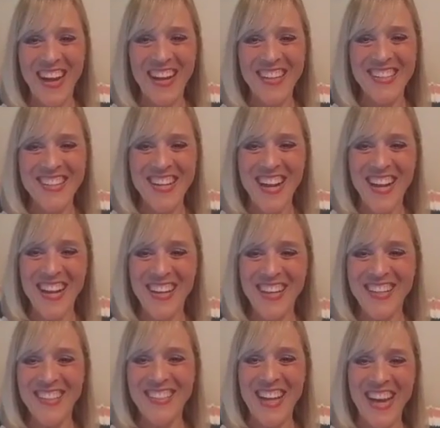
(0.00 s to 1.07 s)
Hi,
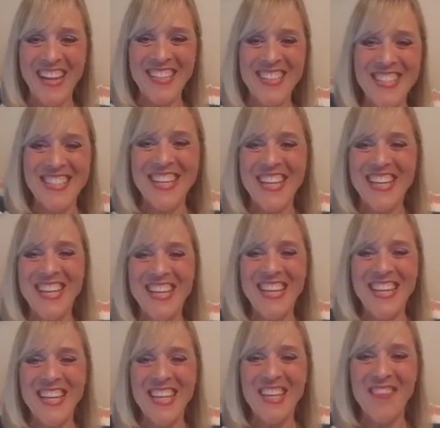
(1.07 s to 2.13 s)
John. Hi,
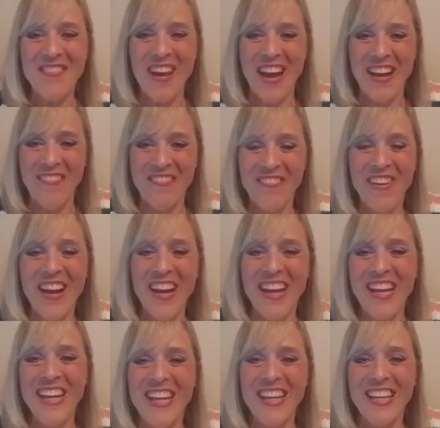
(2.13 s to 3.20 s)
Steve. Hi,
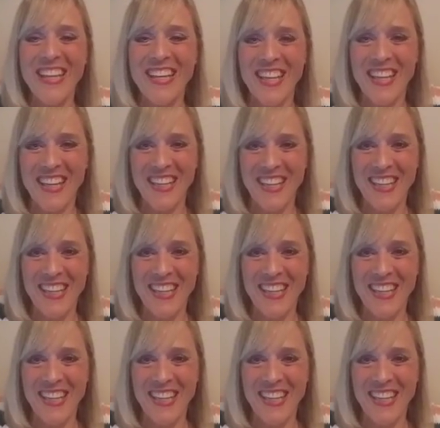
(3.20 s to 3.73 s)
Frank.